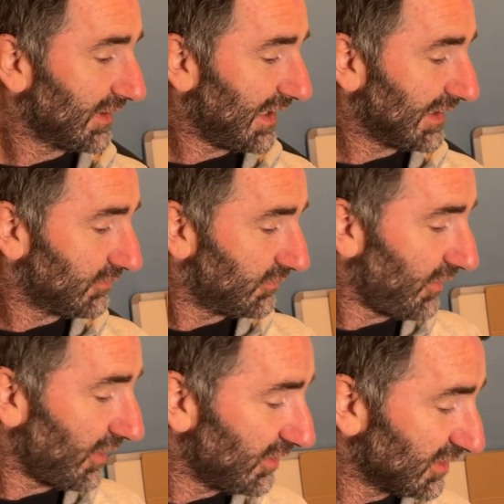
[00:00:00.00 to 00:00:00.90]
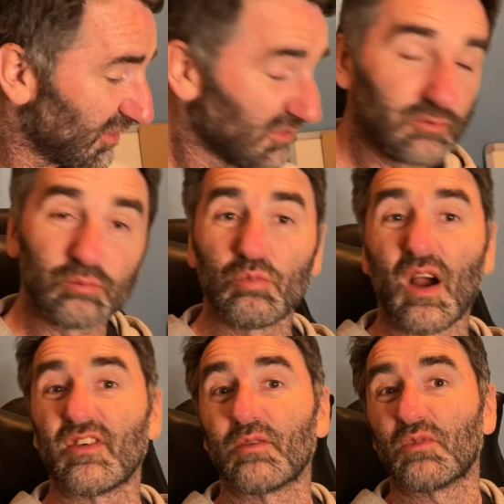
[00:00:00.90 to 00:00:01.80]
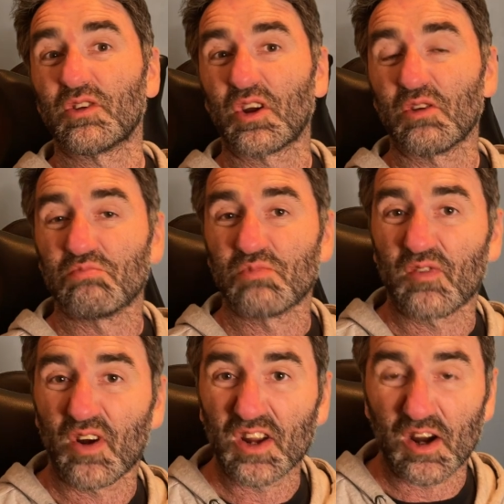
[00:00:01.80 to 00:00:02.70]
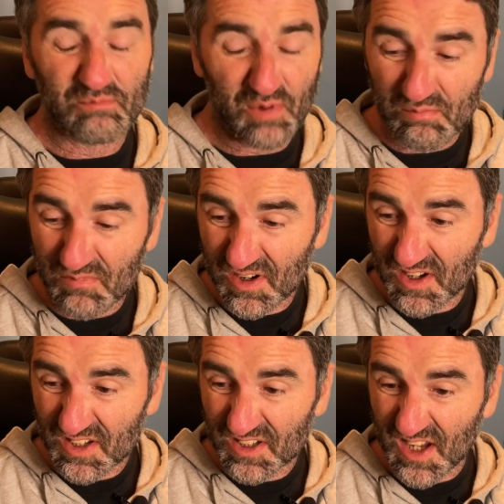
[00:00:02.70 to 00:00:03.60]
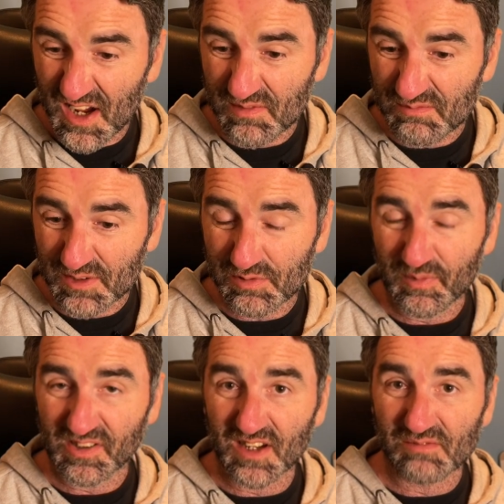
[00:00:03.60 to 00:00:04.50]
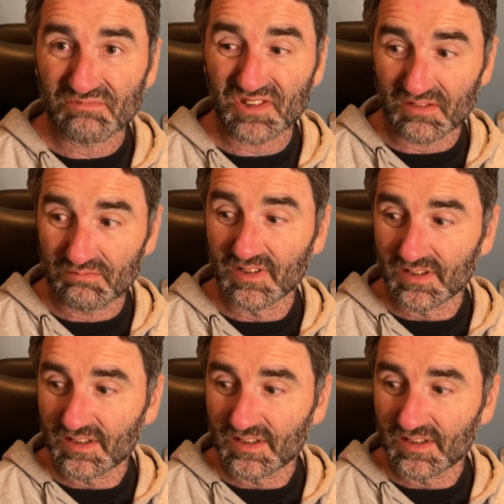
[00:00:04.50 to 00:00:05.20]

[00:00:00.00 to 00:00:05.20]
take some photos of whatever. I don't know, we'll find out. But yeah, that's pretty much it. So